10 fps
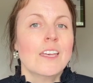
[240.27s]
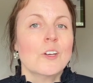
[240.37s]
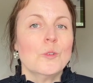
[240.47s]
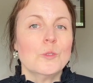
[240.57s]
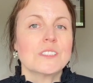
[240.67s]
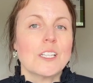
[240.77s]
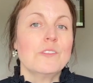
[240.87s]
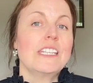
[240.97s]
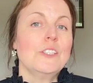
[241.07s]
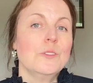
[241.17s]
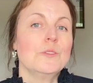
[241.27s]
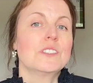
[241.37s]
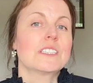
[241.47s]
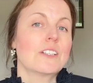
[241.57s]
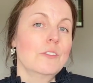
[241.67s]
Also, they
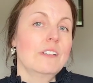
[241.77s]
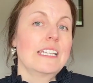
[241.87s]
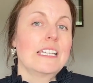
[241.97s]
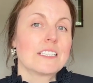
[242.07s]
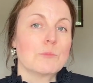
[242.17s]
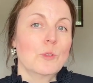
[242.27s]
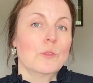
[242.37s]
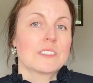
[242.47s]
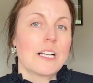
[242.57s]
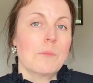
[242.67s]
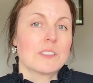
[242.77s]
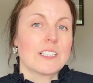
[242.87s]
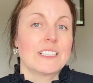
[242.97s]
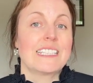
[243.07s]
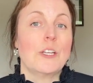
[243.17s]
used only a small sample
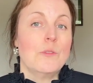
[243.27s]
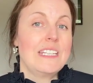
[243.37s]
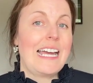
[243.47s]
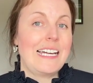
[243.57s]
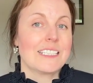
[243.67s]
size. They only had